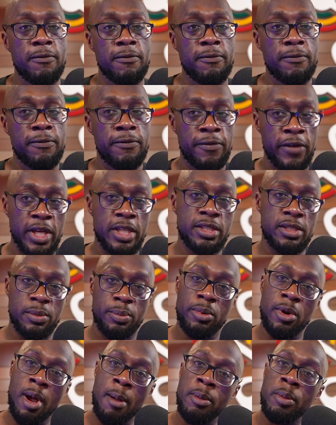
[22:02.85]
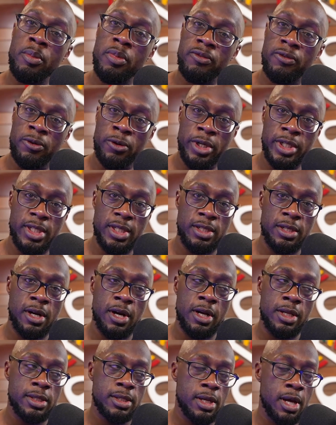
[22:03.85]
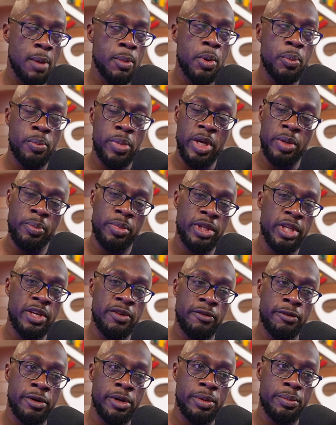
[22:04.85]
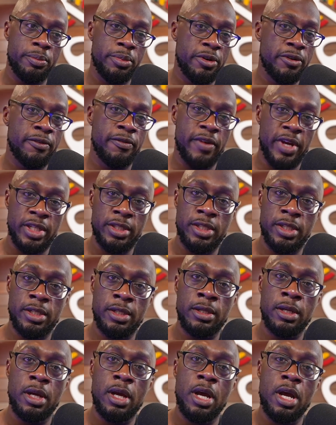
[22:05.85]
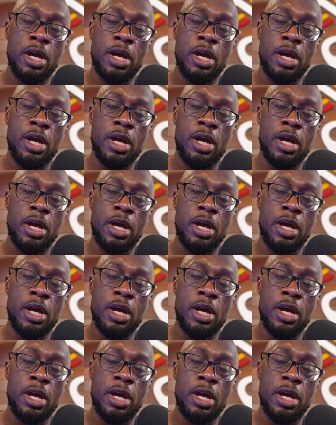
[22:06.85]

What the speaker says: fix the problem before it starts. I'm a big believer in prevention.